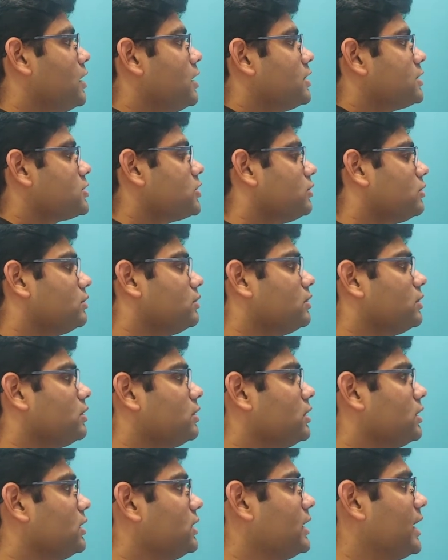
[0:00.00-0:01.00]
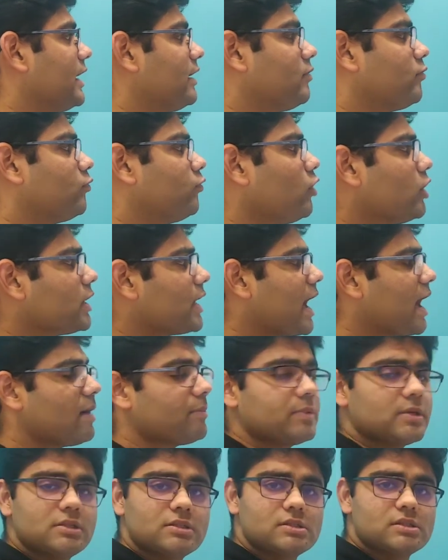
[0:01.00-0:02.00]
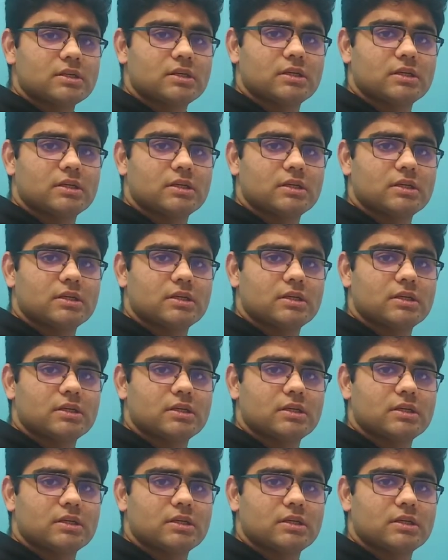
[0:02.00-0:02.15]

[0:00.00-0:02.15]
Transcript: So like what happens